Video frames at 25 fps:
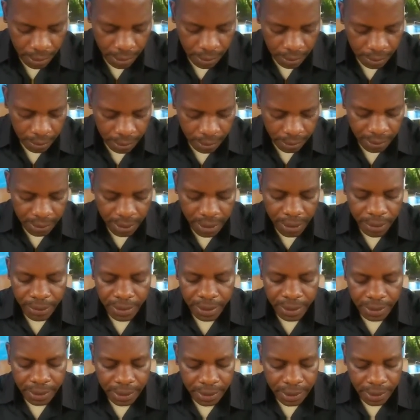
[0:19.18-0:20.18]
His name
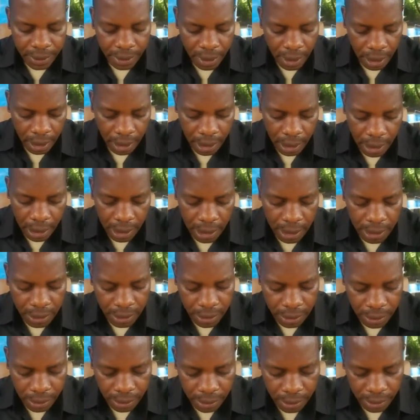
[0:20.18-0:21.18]
is
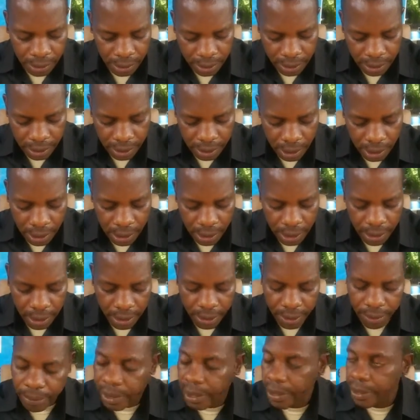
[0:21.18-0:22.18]
Alhaji Saleh
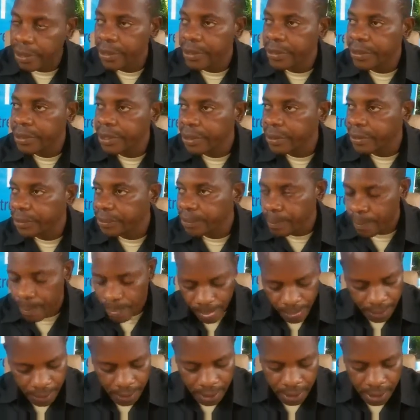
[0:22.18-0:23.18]
Bayari.
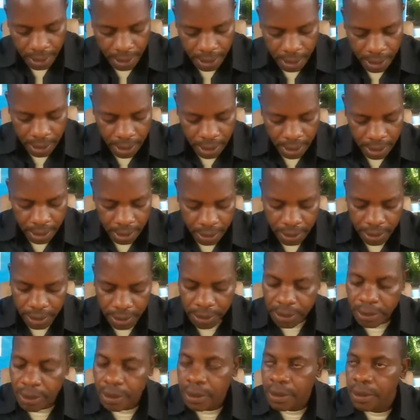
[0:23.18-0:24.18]
He
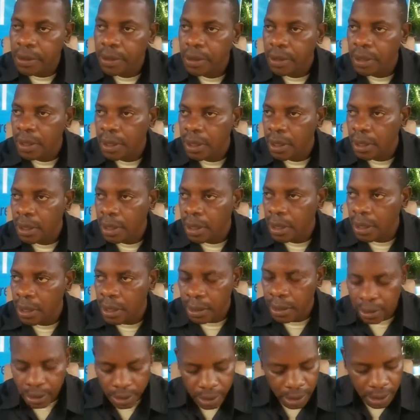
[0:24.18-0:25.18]
is a
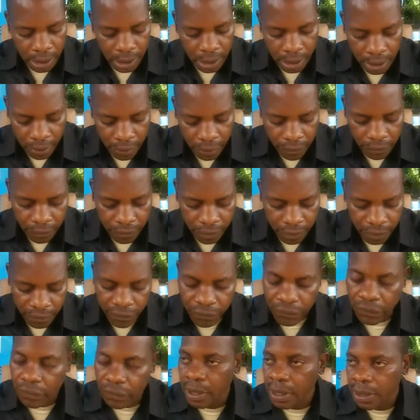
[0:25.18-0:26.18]
leader of the
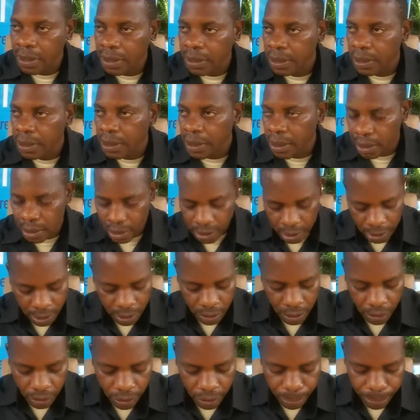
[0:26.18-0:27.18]
Fulani ethnic
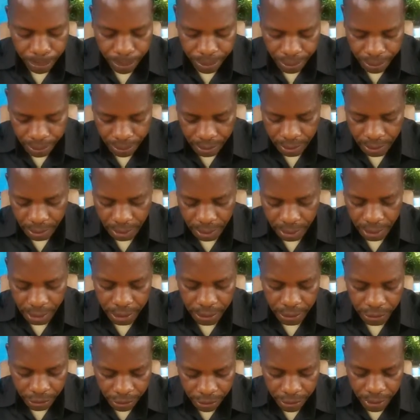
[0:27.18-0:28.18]
group in
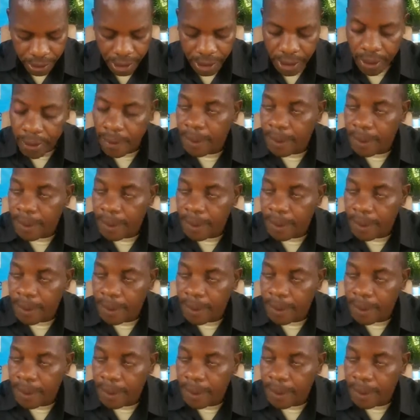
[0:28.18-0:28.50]
Nigeria.